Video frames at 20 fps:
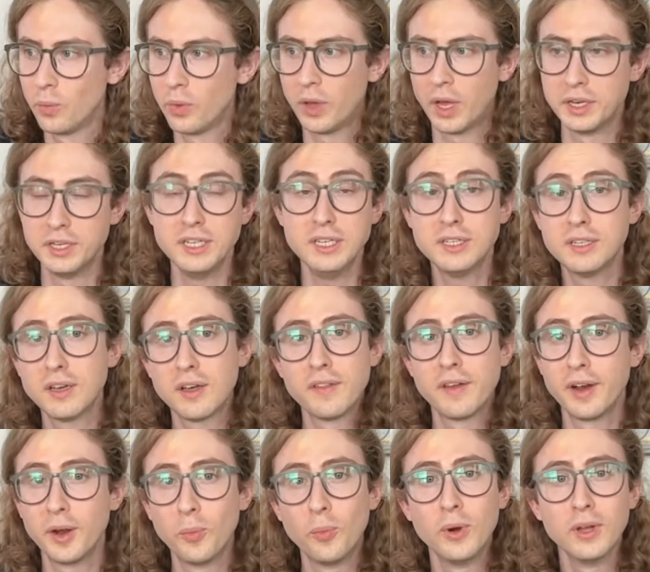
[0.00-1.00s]
a detail that
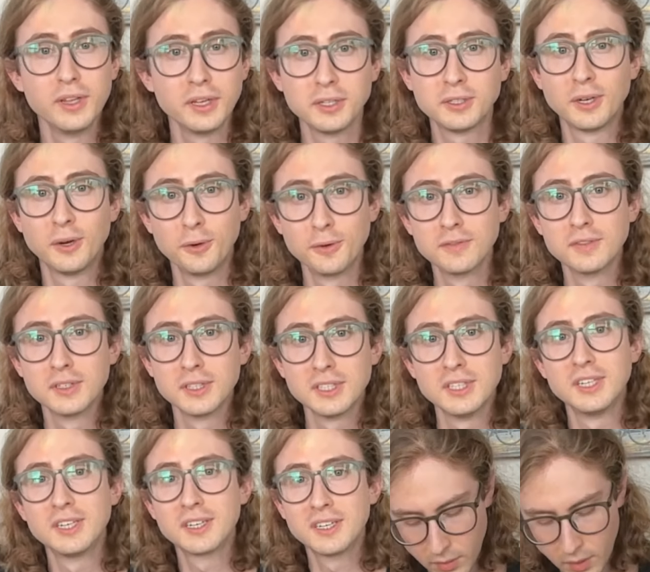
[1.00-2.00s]
I'm willing to
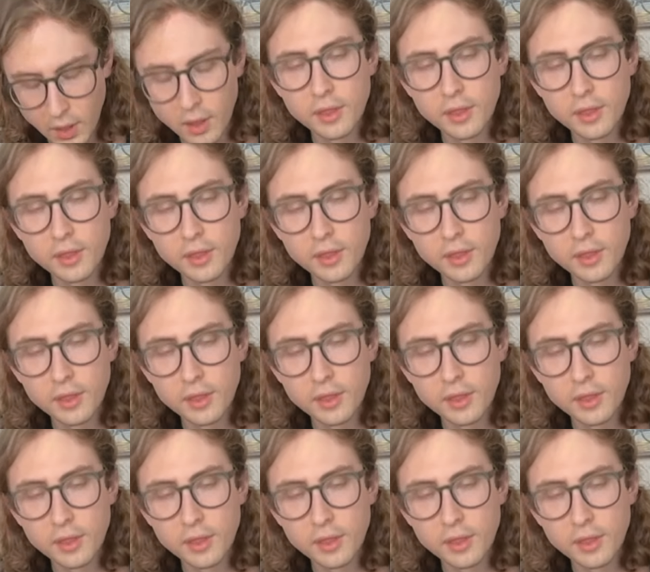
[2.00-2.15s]
overlook.